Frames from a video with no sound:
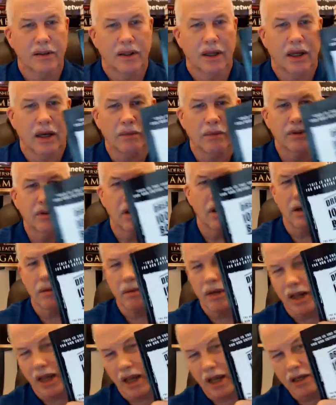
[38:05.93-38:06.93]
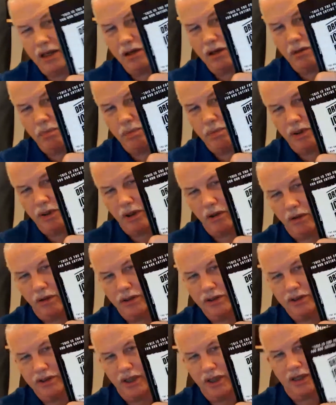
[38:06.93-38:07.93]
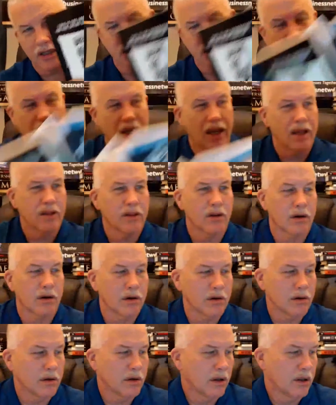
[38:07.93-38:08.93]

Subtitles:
I'm going to talk about how you can put all those things together